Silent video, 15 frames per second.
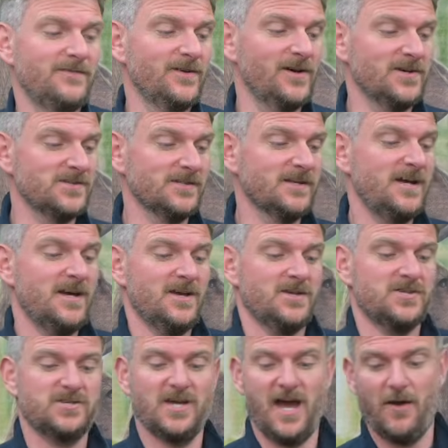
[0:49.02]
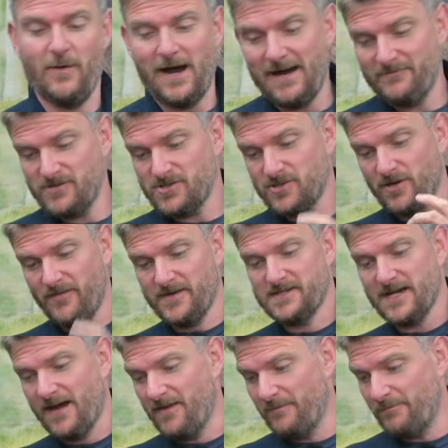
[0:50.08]
version. So I've just got
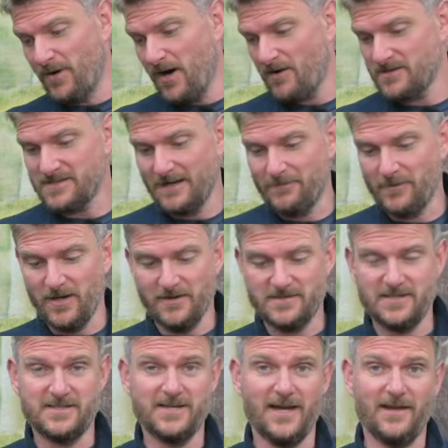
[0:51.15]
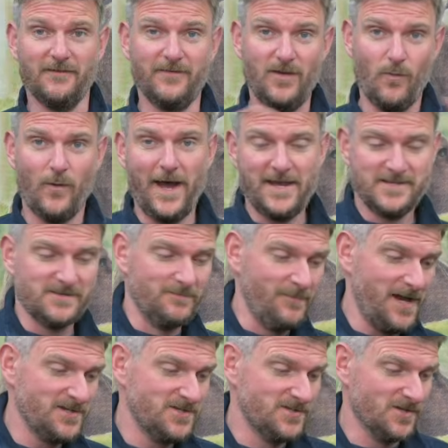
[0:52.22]
this out of the box. I'm going to take a few weights and
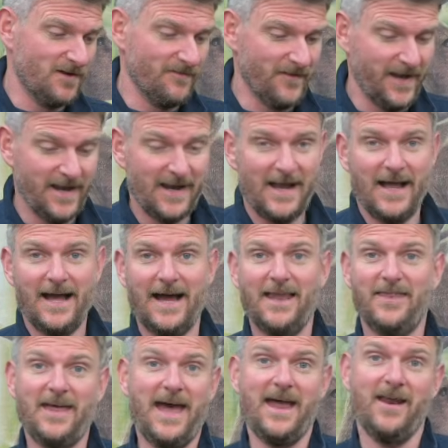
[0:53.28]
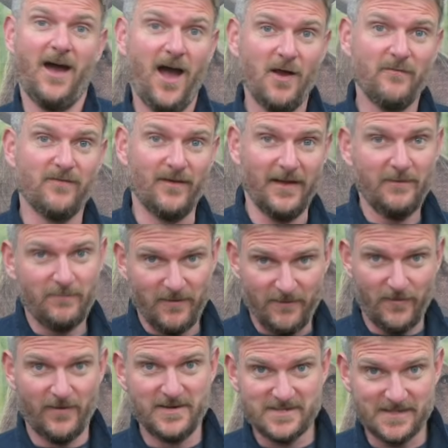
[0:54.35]
measures off it and then hopefully
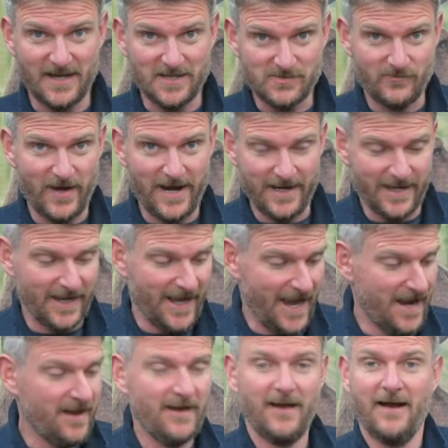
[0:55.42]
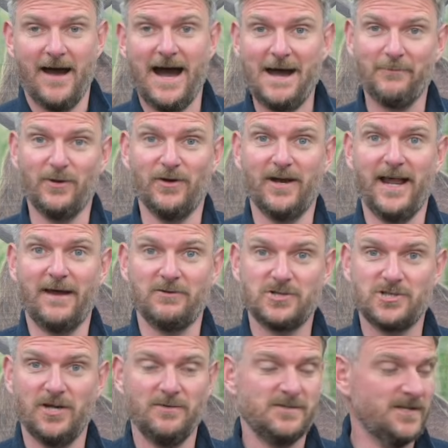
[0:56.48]
before it starts raining again I'm going out
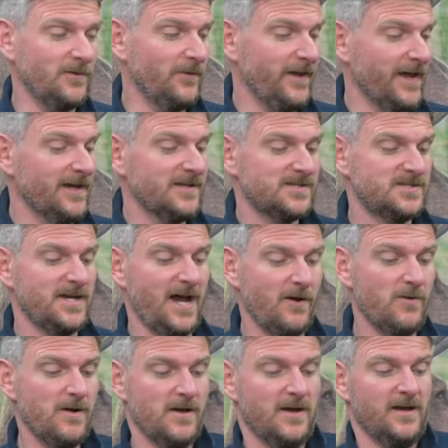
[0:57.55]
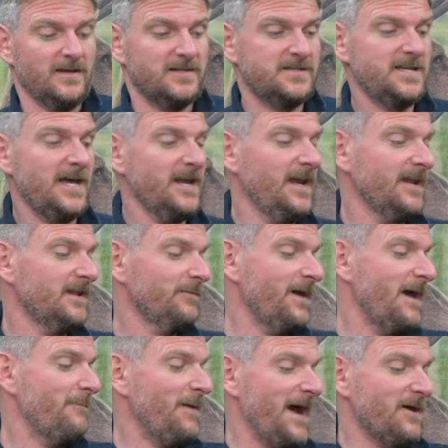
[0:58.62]
shooting with it. So to tell you a little
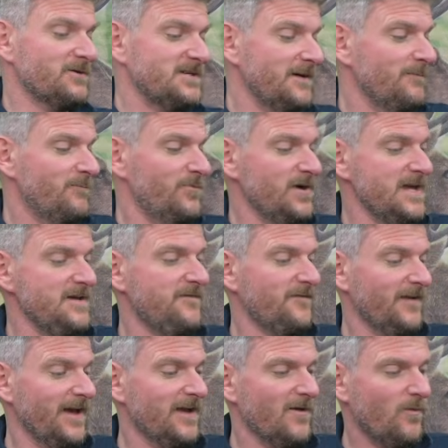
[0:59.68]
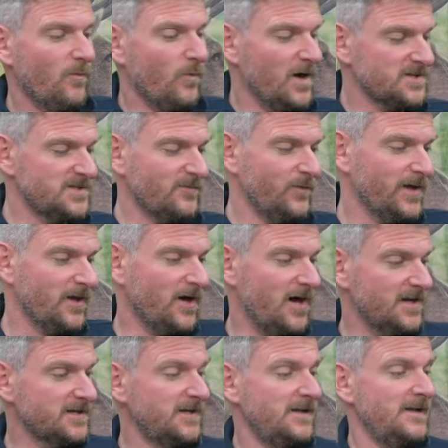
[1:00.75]
bit about it briefly, what have we
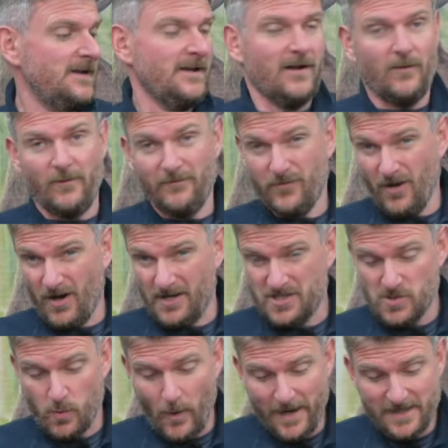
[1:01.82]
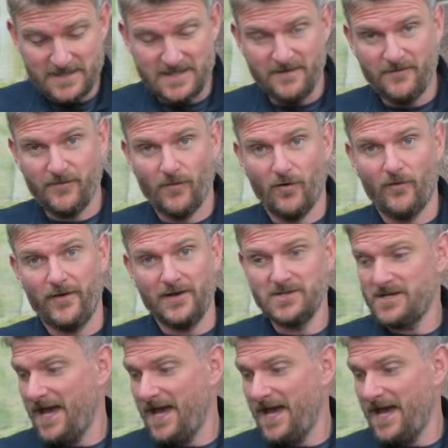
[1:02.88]
got? We've got a 24-inch